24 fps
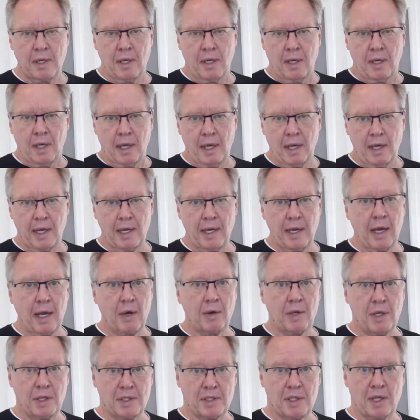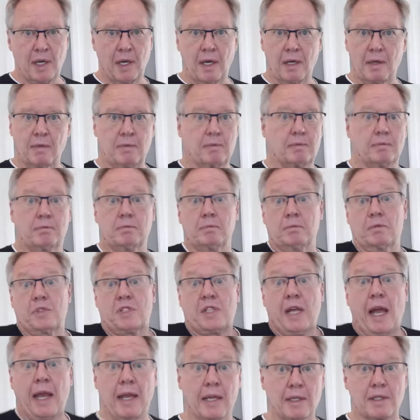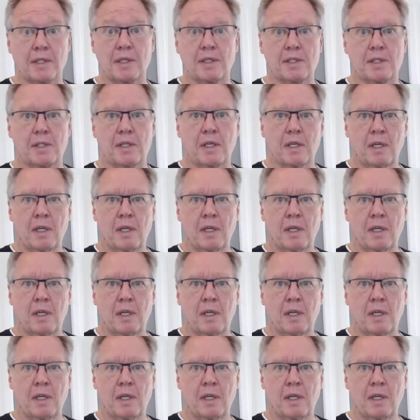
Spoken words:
And now he's a scientist.